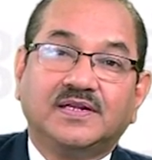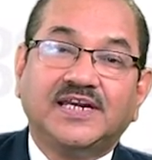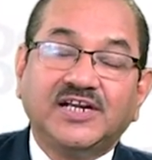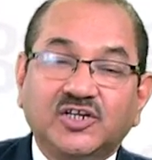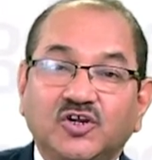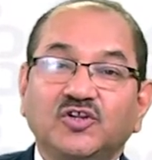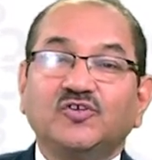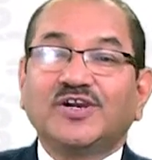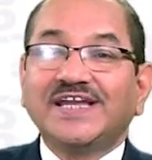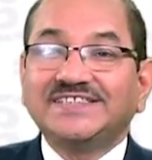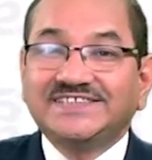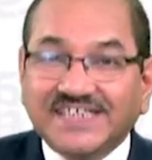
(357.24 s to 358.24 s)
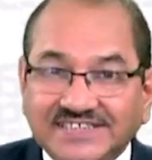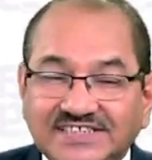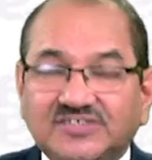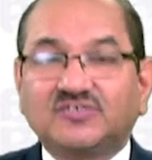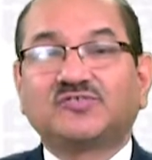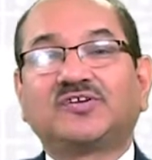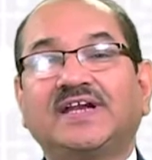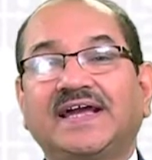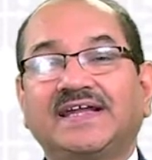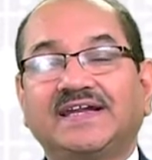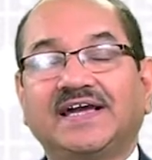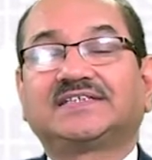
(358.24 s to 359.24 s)
Later on you can change it to
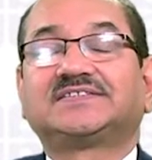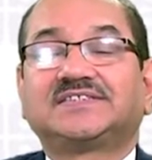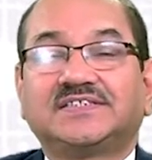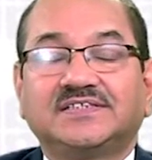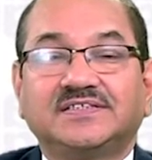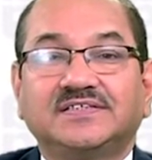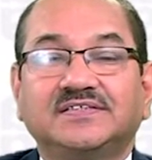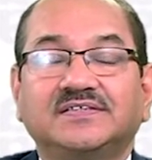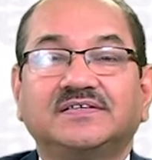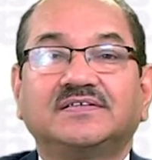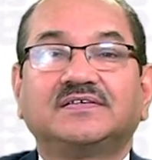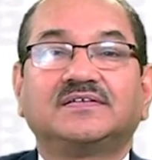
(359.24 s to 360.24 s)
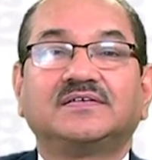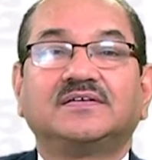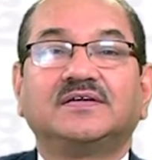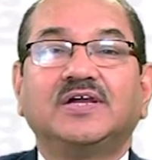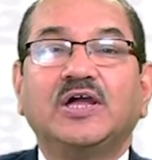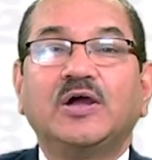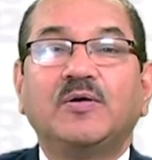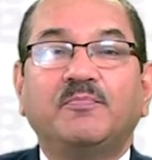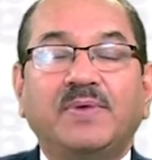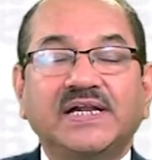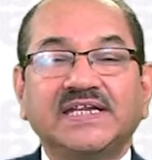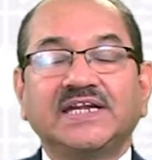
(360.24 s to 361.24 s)
9 lakhs.
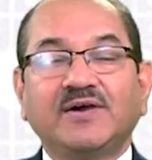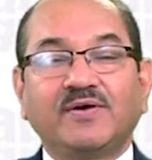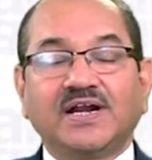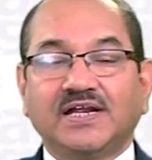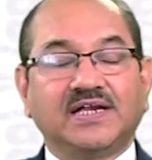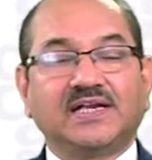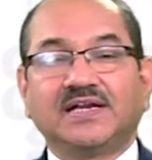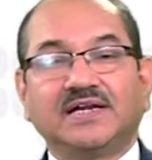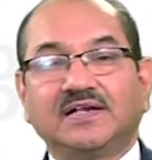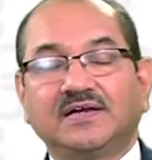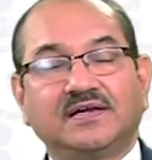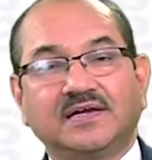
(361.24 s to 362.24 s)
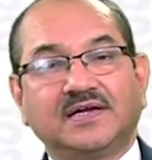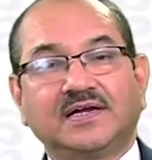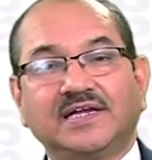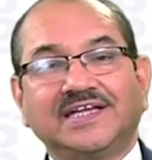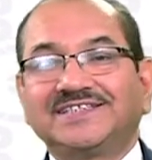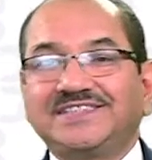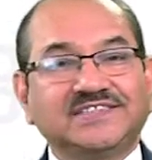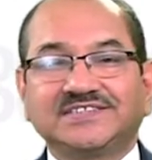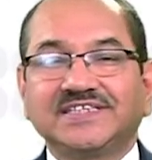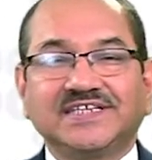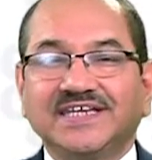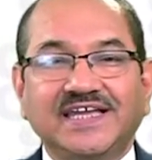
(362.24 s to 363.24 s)
But in our
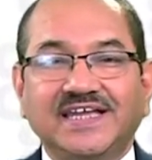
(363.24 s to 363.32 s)
existing